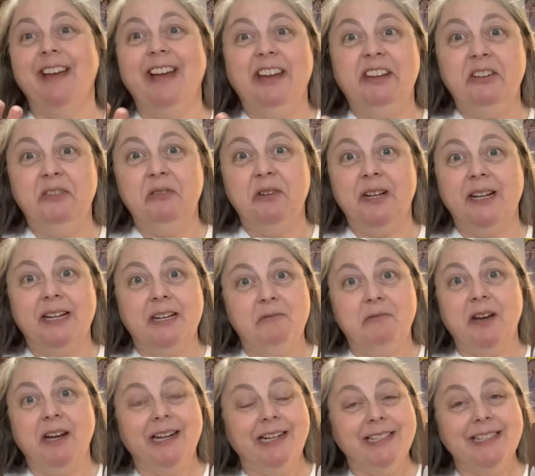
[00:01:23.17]
I do it
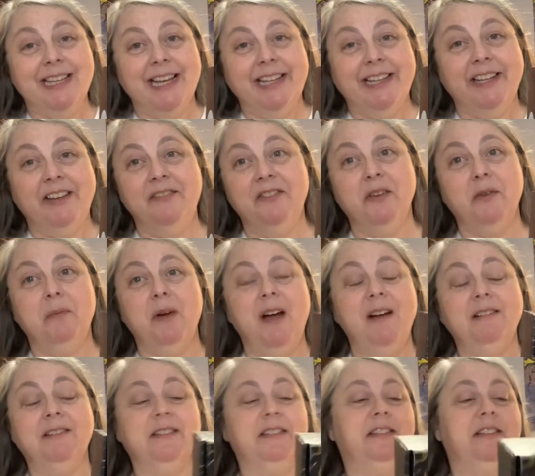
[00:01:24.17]
anyway because I love their
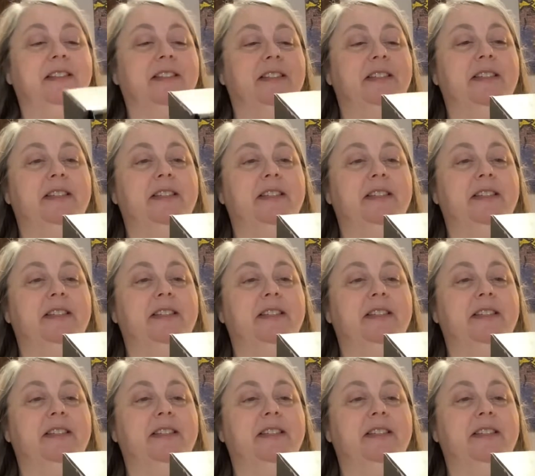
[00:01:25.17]
boxes.